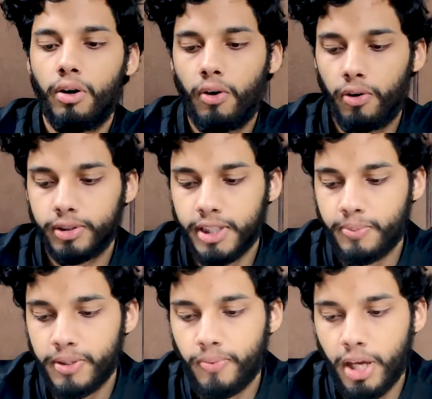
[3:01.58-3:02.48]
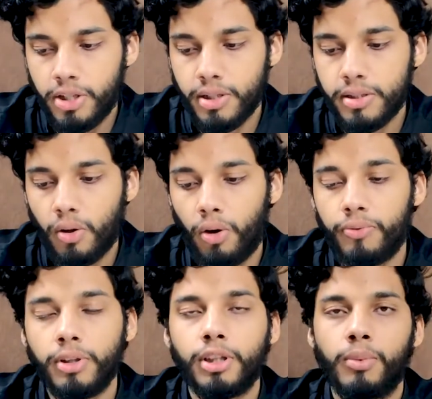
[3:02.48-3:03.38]
on the specifications
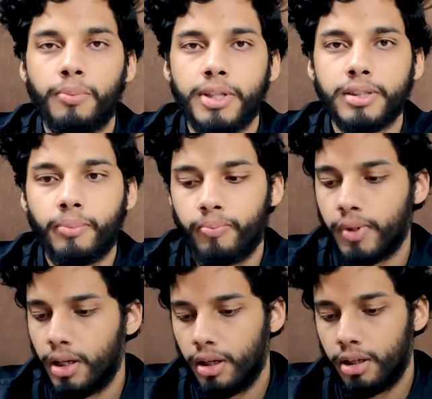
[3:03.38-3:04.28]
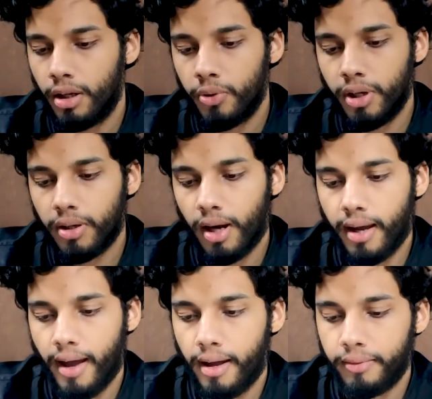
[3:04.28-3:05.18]
of your thermal paste. Now here I
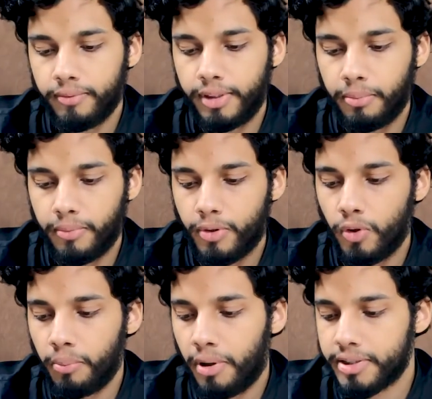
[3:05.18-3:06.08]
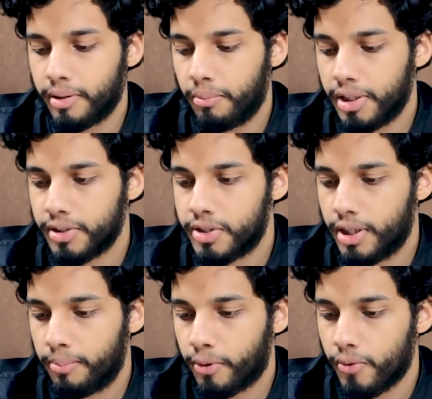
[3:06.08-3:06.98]
have the Cooler Master
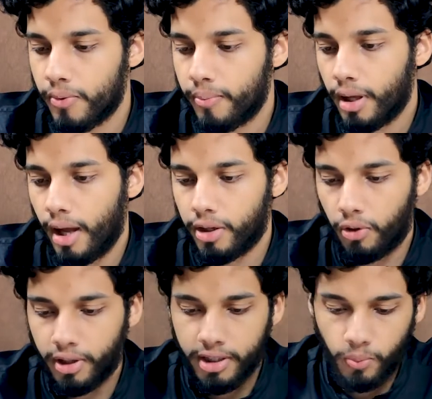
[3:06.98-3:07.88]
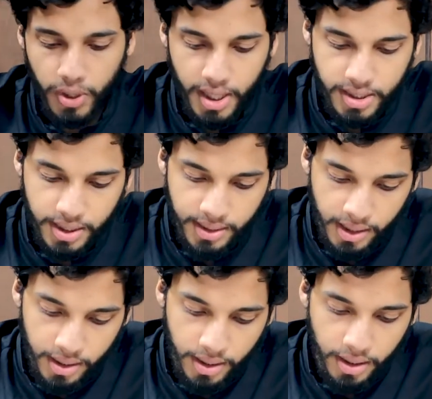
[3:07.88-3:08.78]
Gel Pro, and on it we can see
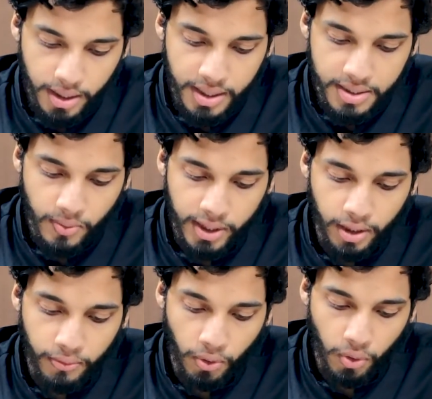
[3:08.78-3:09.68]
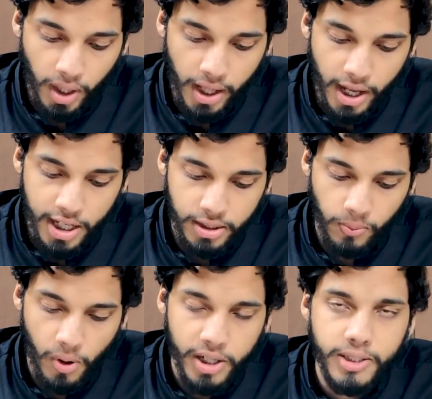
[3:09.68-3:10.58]
that it is rated for 8
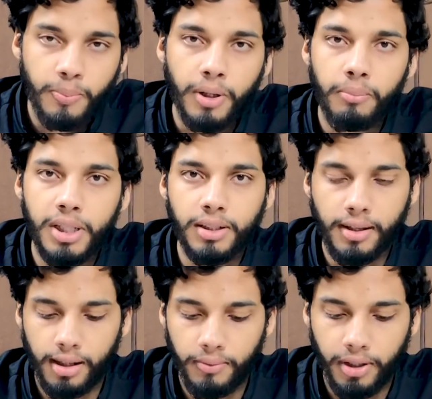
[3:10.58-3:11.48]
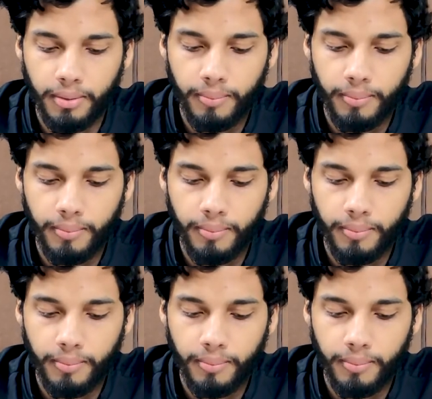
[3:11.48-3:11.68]
watts per meter Kelvin.